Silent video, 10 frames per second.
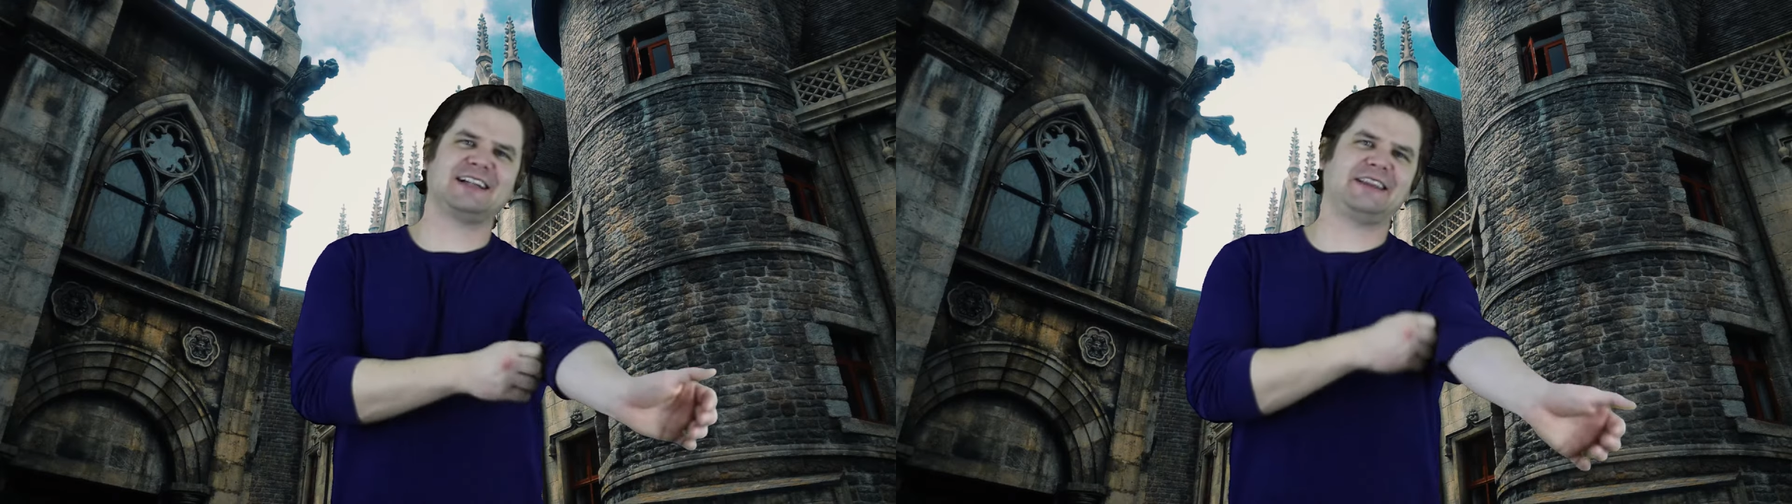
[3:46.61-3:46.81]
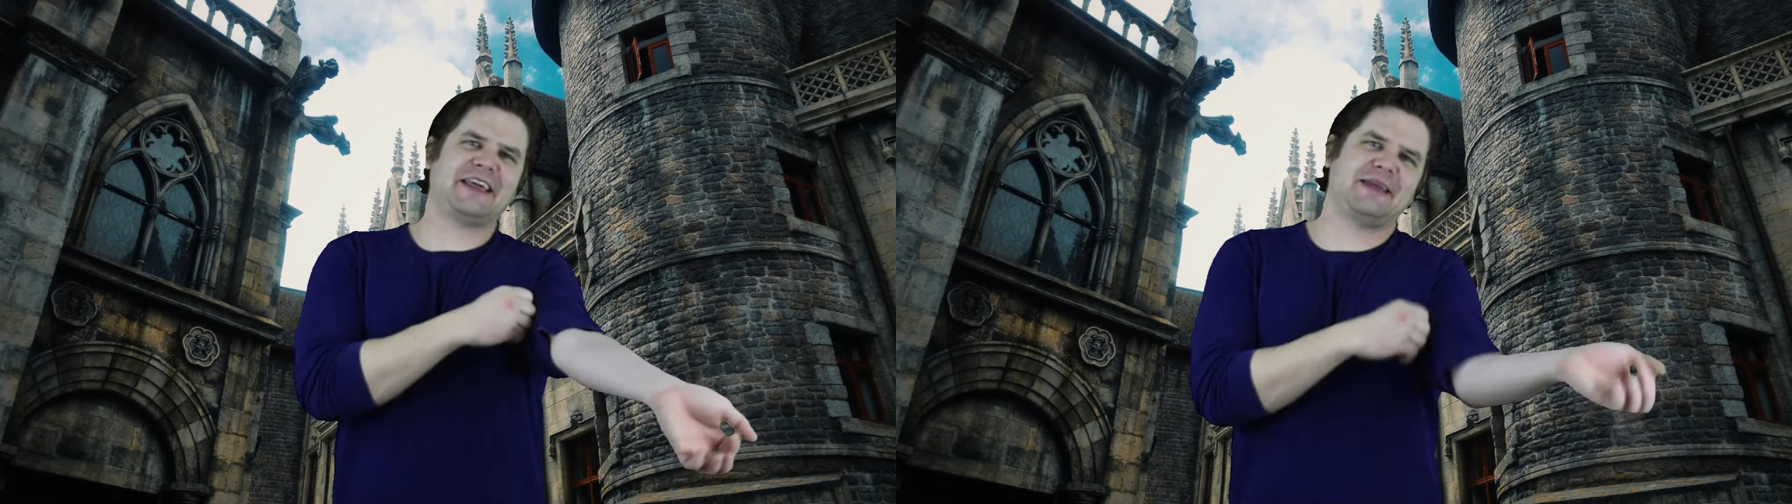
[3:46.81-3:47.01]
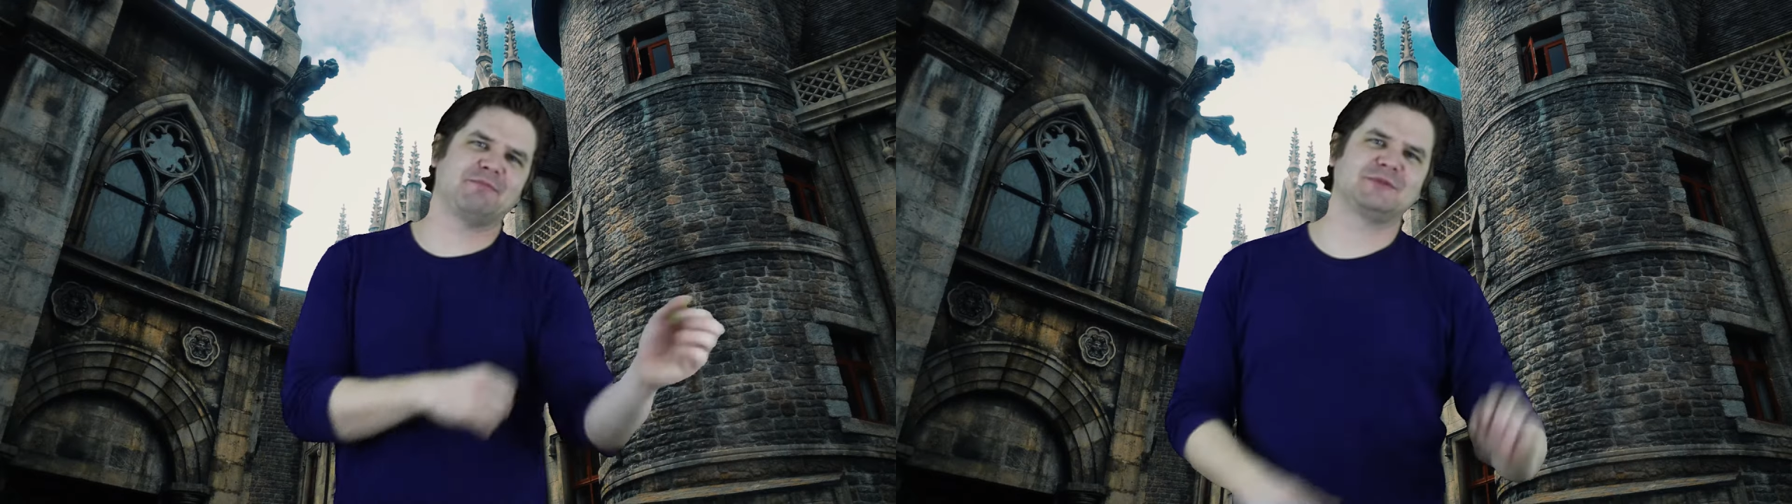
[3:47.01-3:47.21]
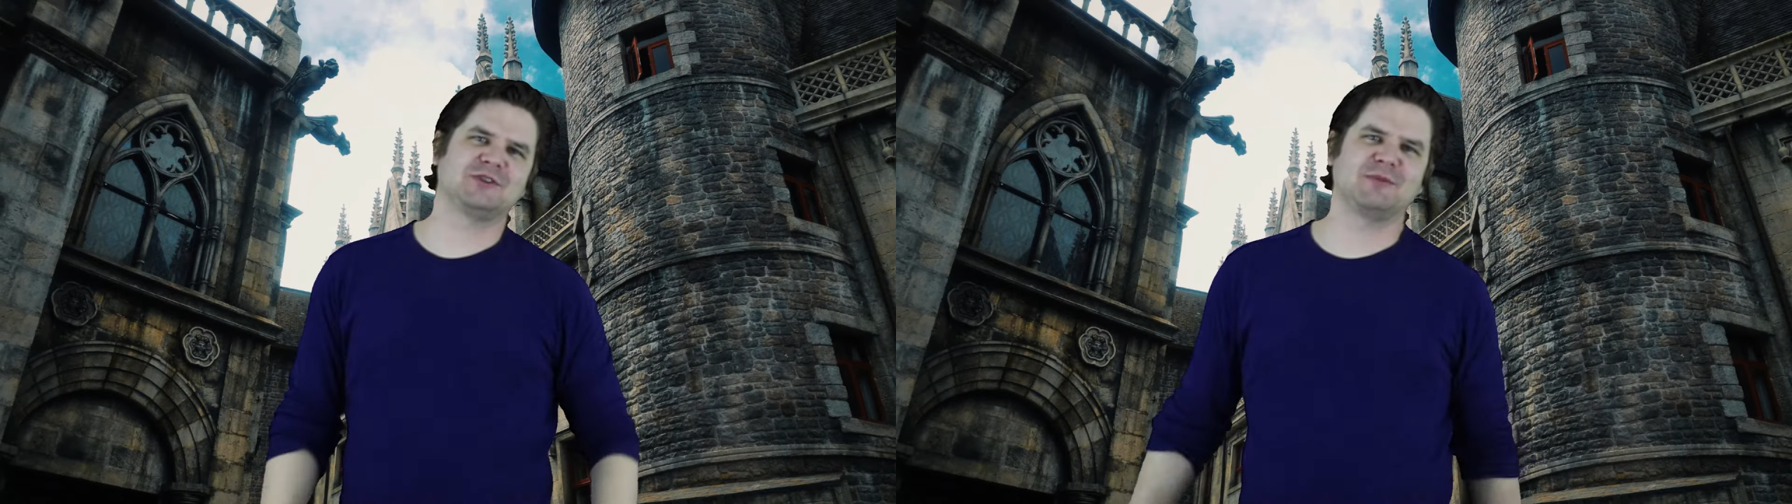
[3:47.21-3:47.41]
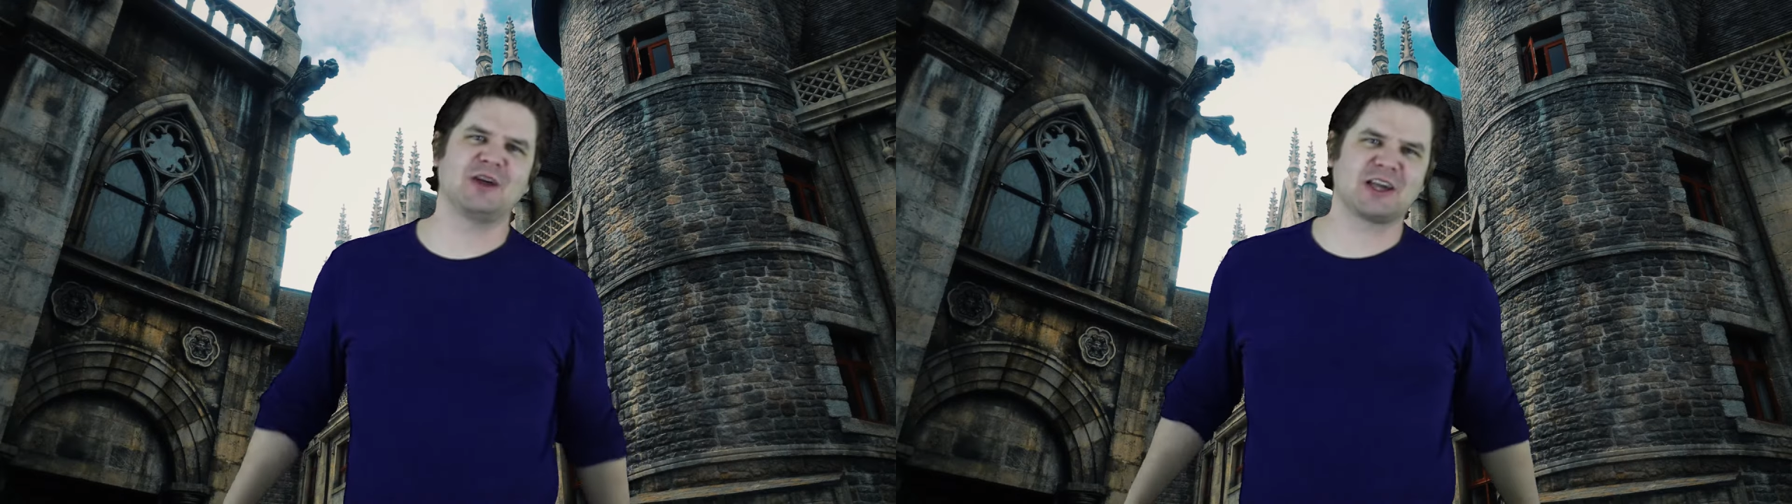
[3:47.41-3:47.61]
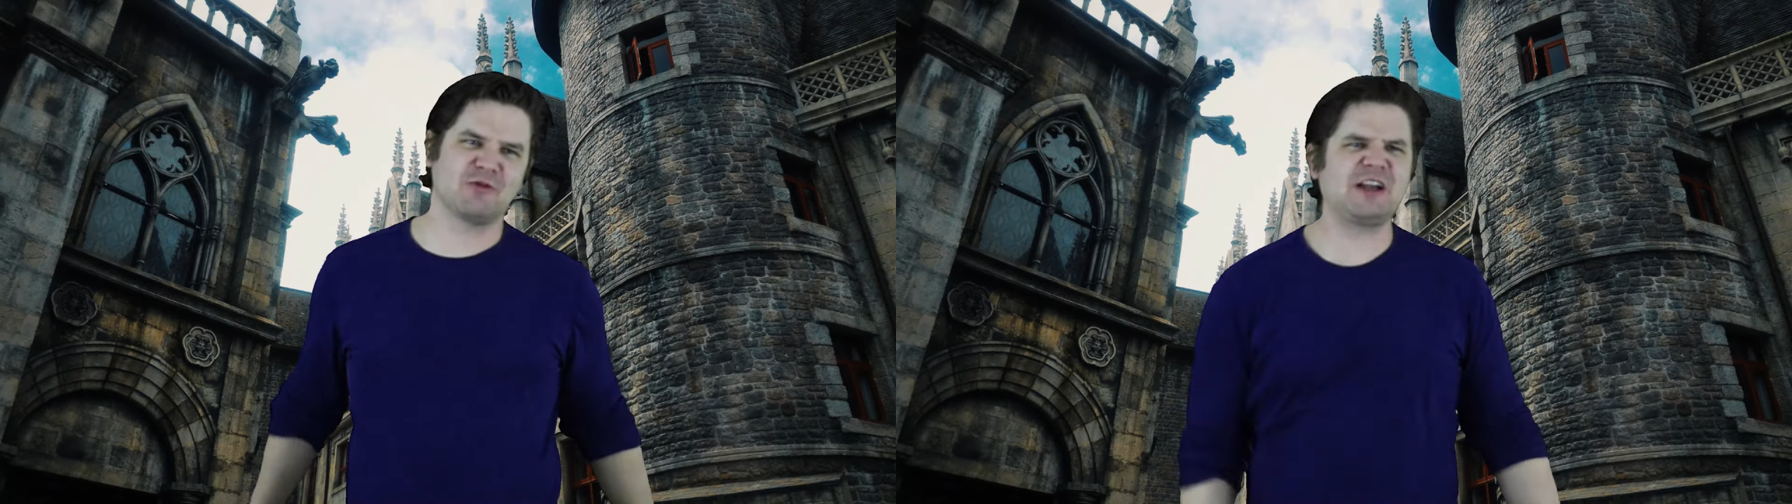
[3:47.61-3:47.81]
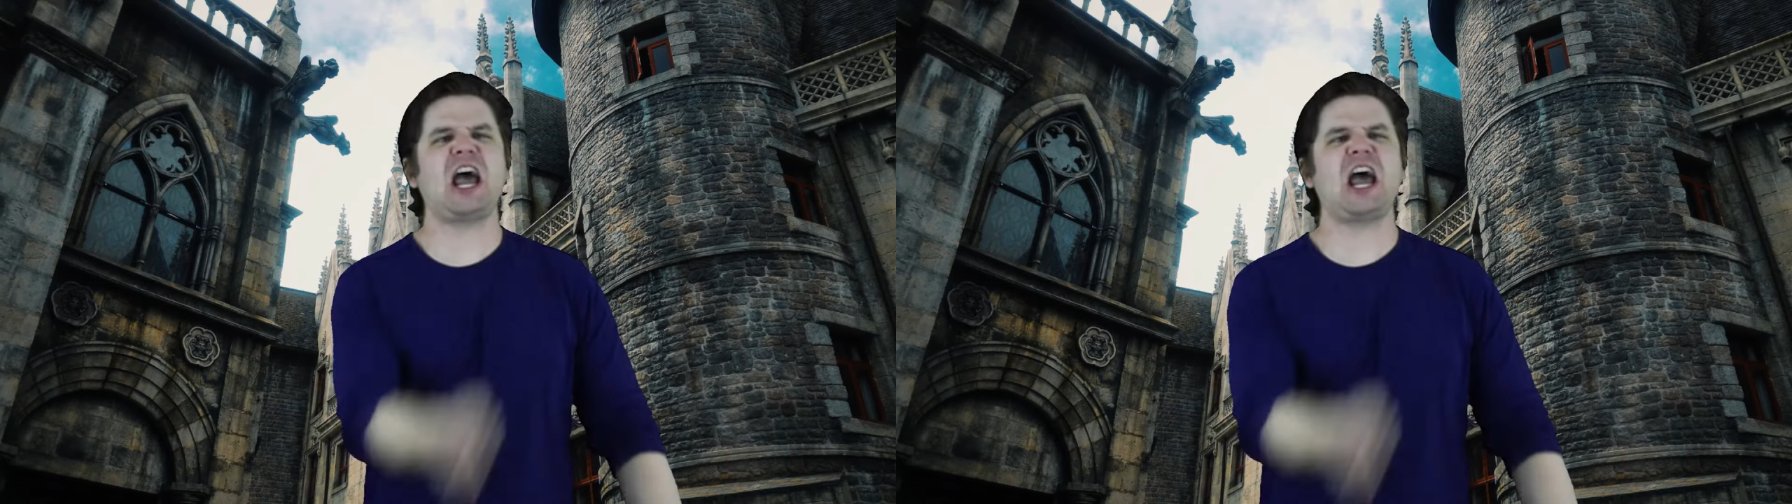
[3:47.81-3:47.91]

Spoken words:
of lame, so I'm not going to.